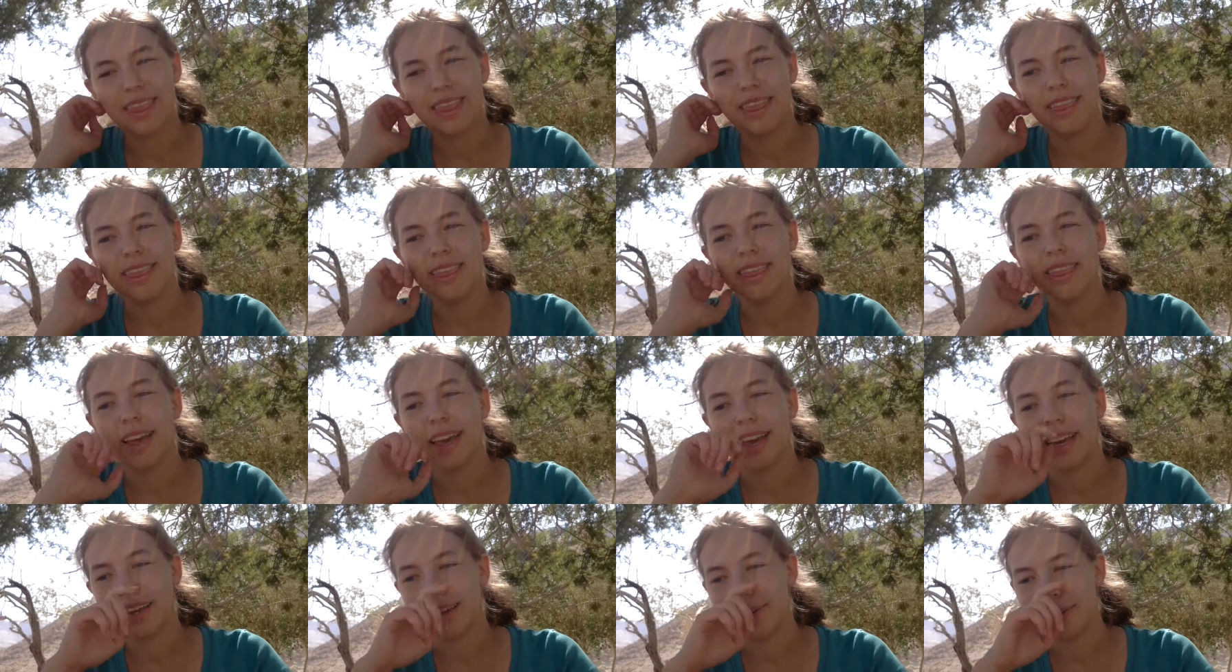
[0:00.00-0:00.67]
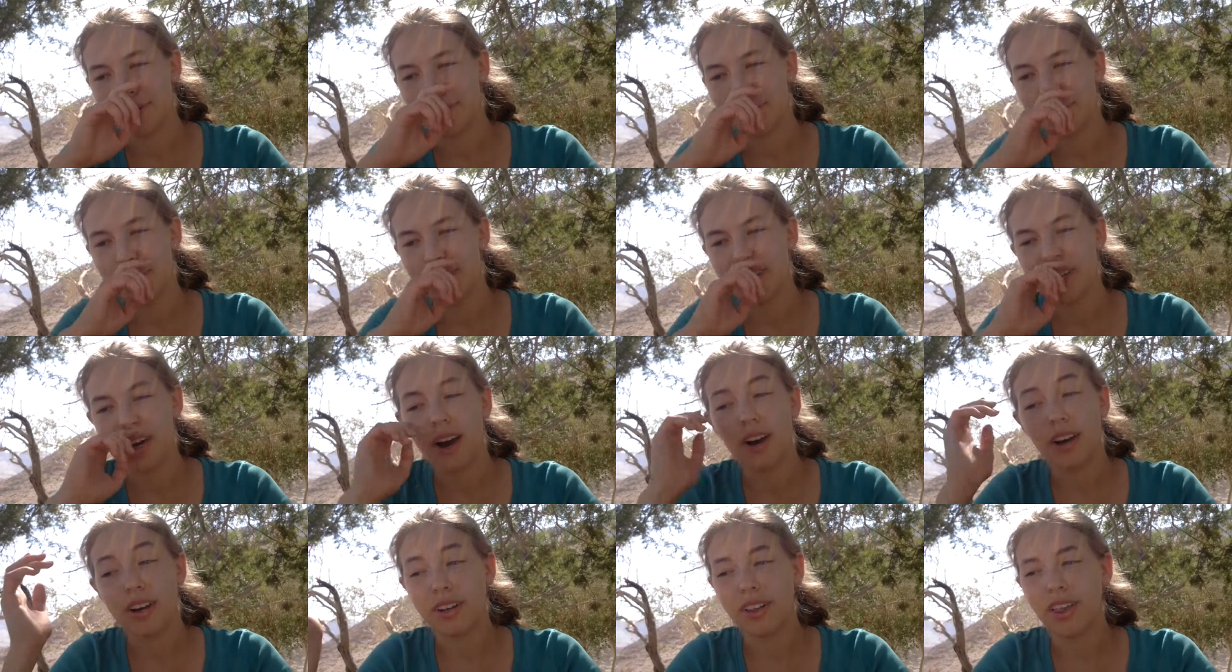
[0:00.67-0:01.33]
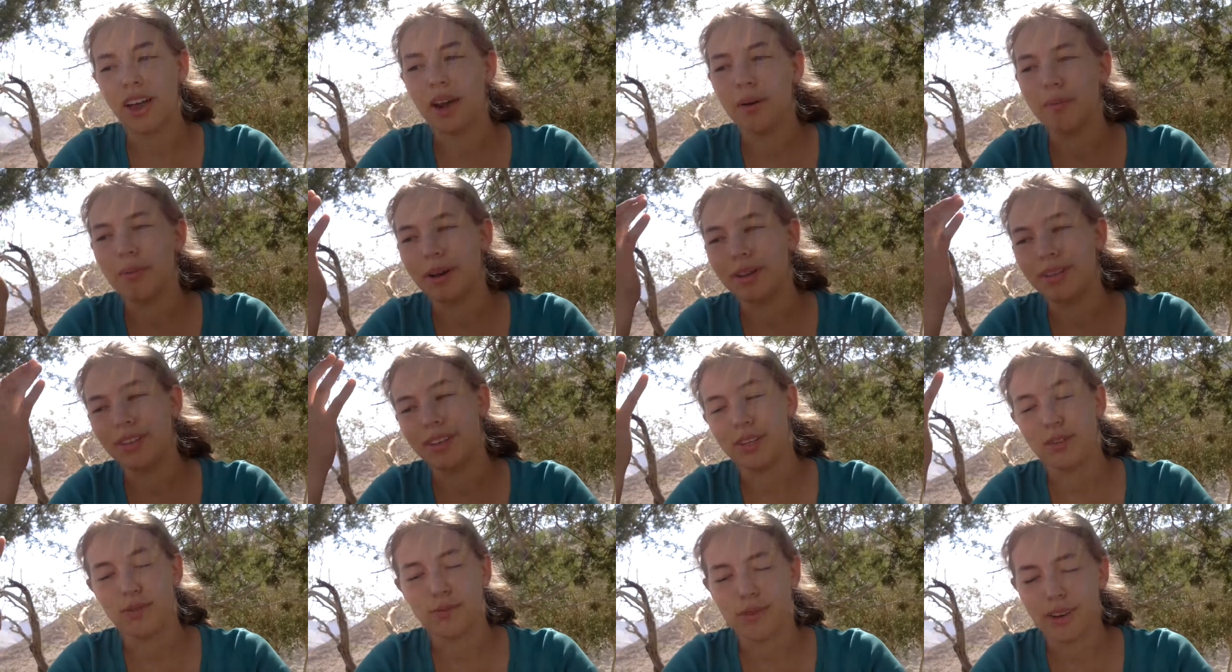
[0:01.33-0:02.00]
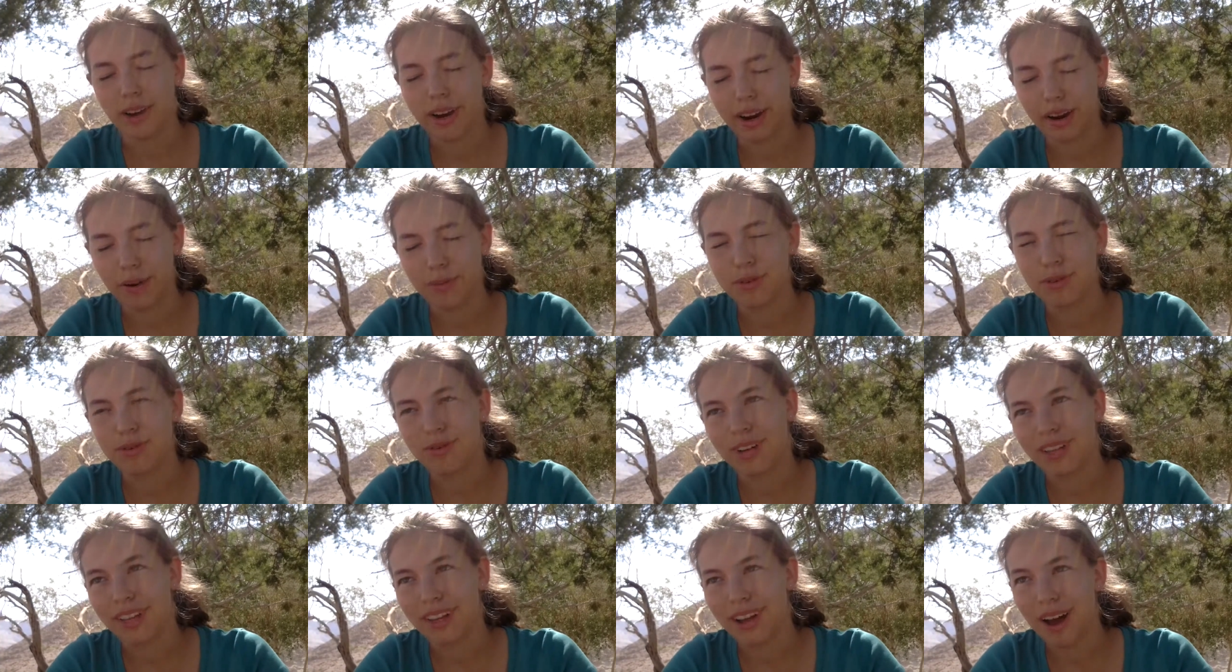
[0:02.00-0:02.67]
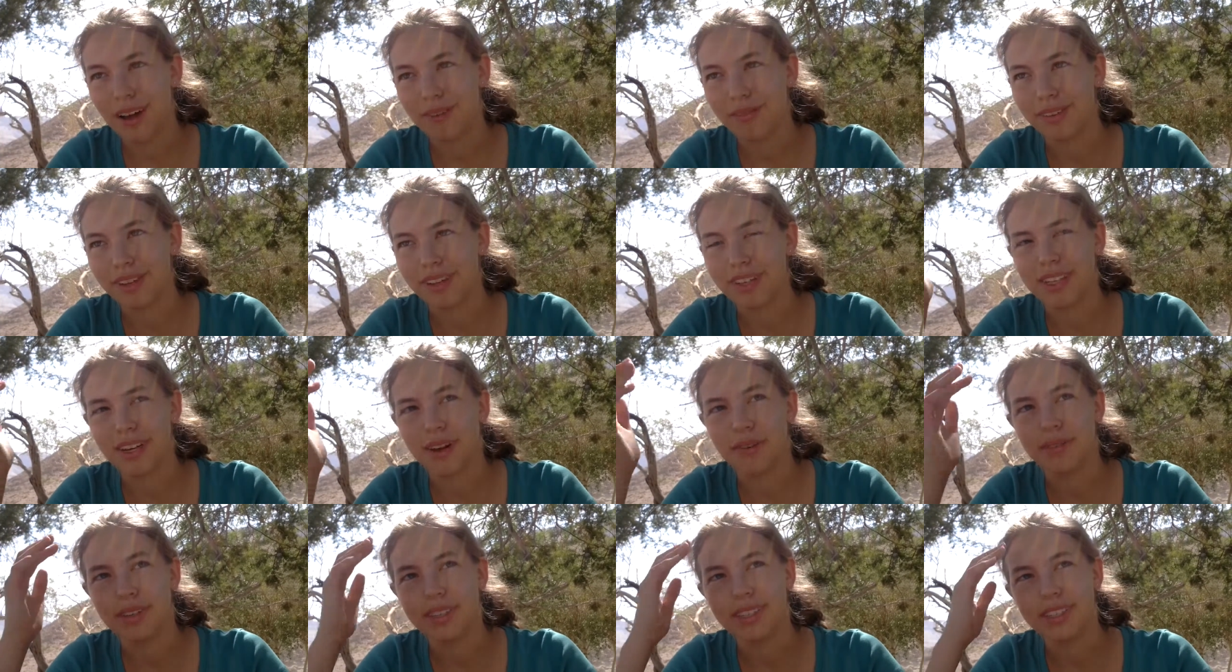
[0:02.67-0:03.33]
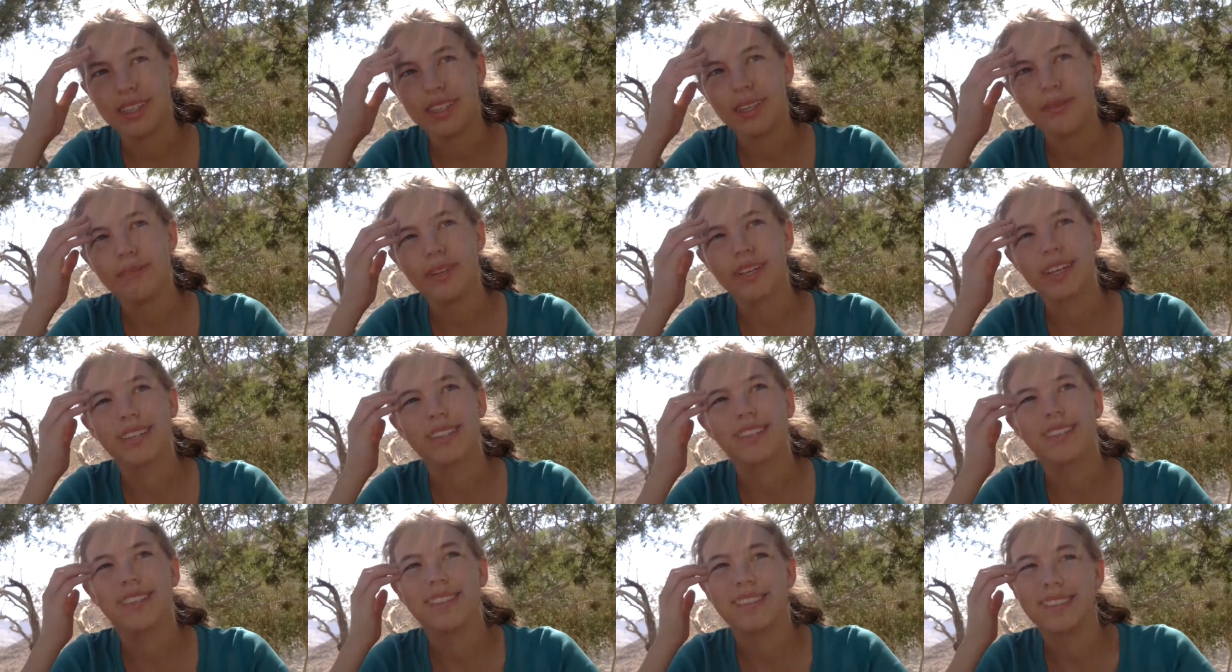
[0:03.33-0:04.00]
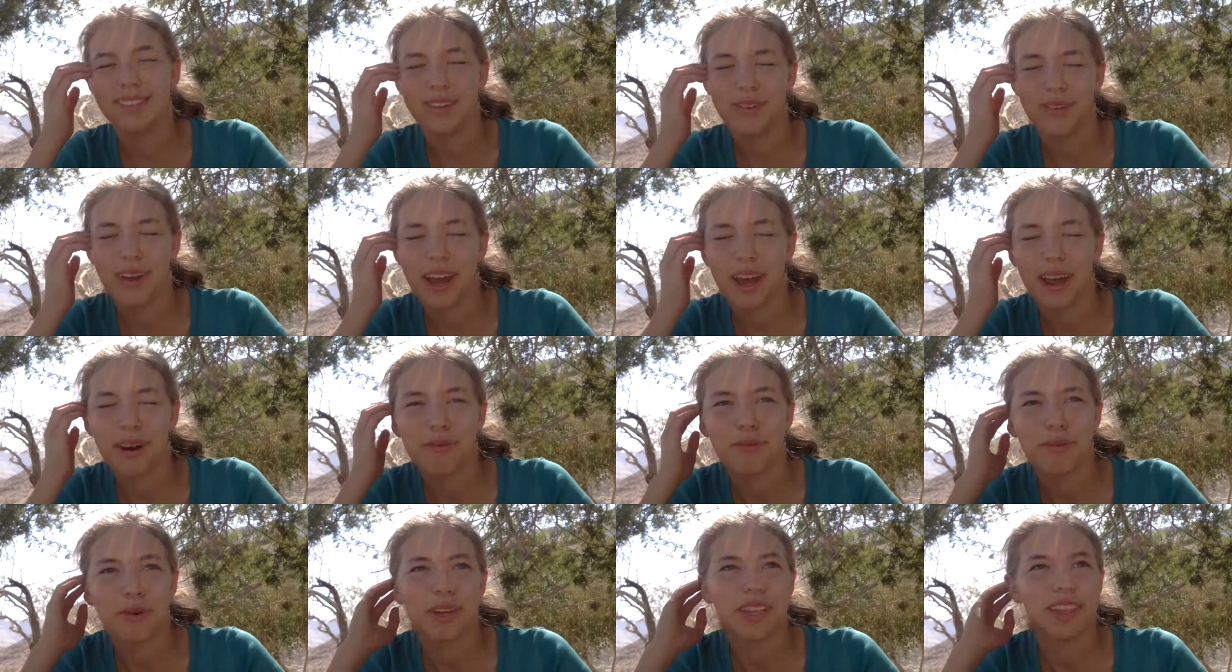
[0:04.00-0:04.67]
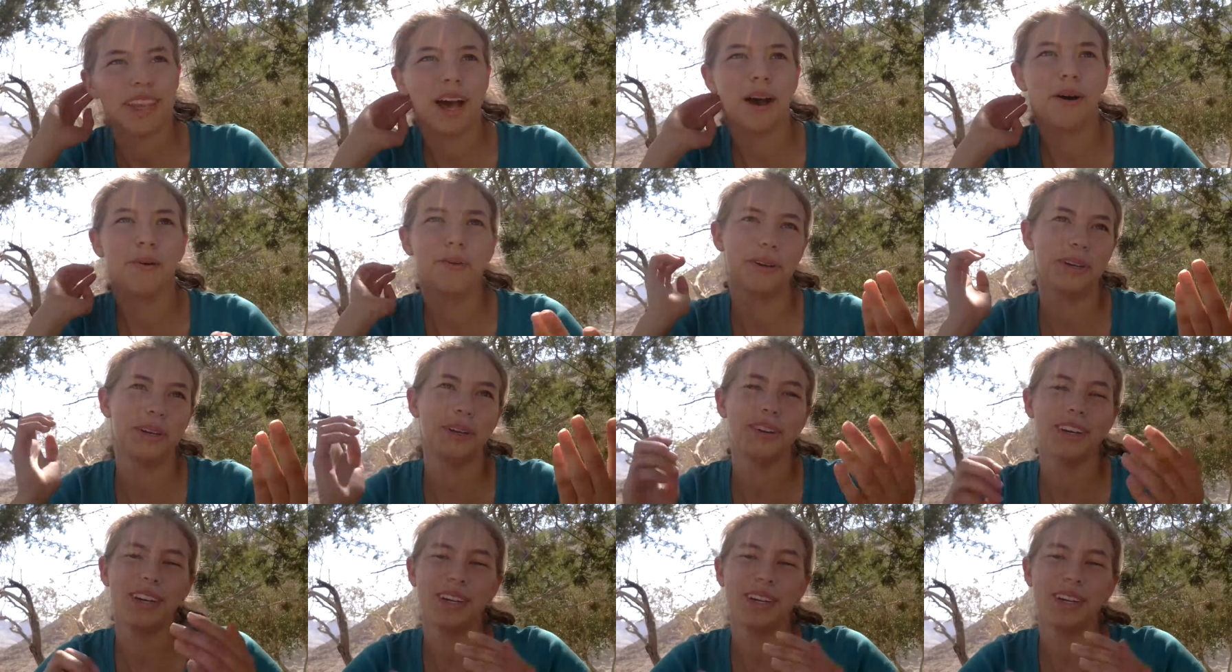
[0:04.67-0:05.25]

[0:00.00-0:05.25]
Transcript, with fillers: like, we talk a lot about the Arab-Israeli conflict, obviously, because you can't avoid that when you're in